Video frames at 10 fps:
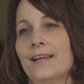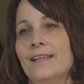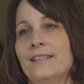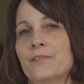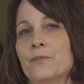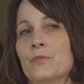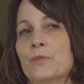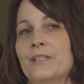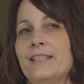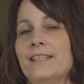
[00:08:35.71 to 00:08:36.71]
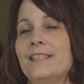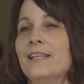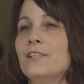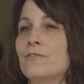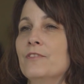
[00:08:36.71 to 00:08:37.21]
And it was really at
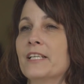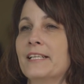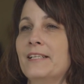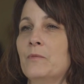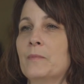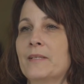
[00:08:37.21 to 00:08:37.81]
the age of nine,